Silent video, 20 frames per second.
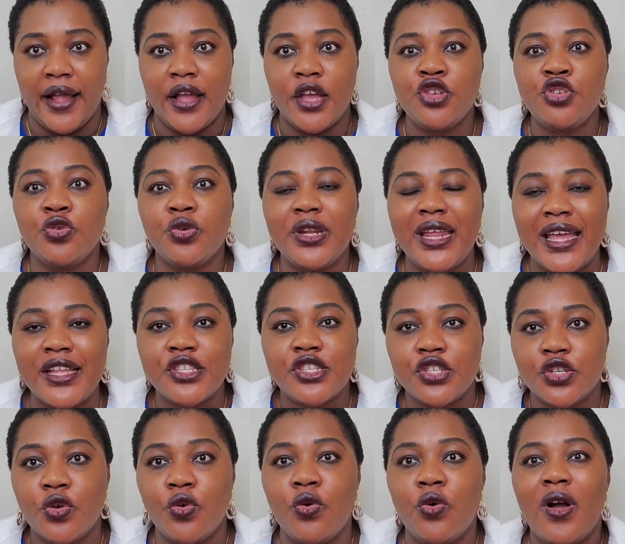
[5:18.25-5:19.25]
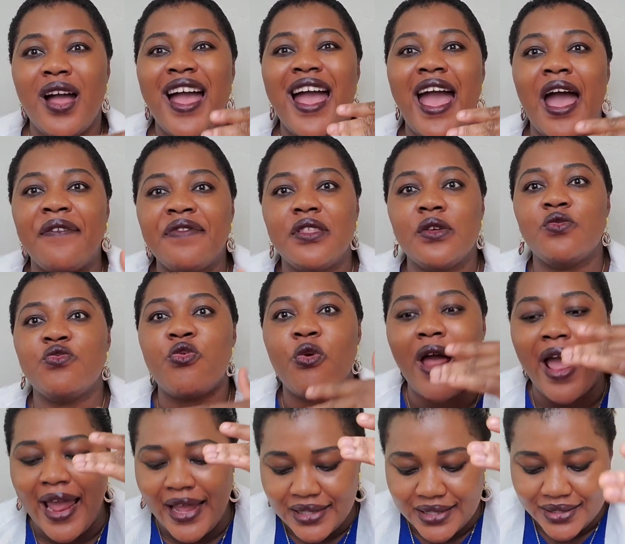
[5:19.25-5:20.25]
You need to have the
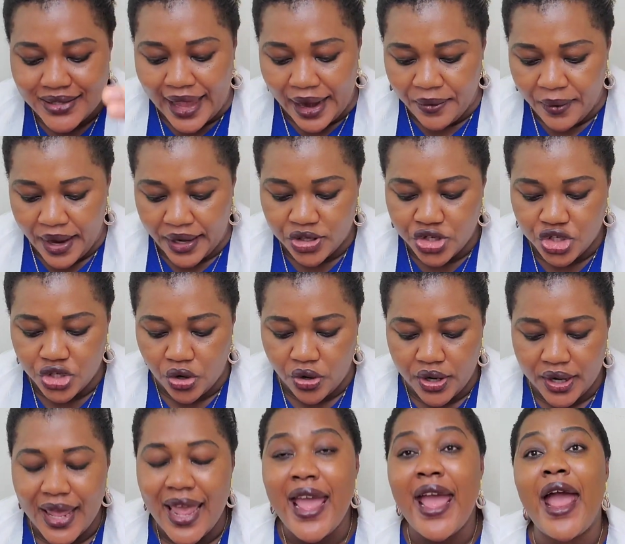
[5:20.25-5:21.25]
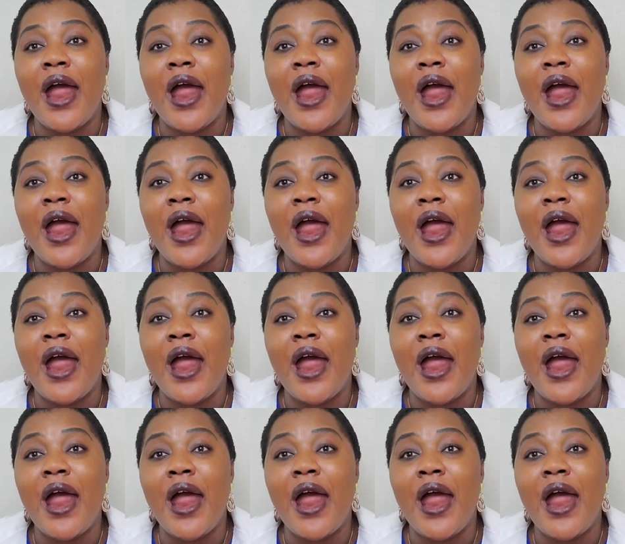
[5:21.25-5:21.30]
right direction.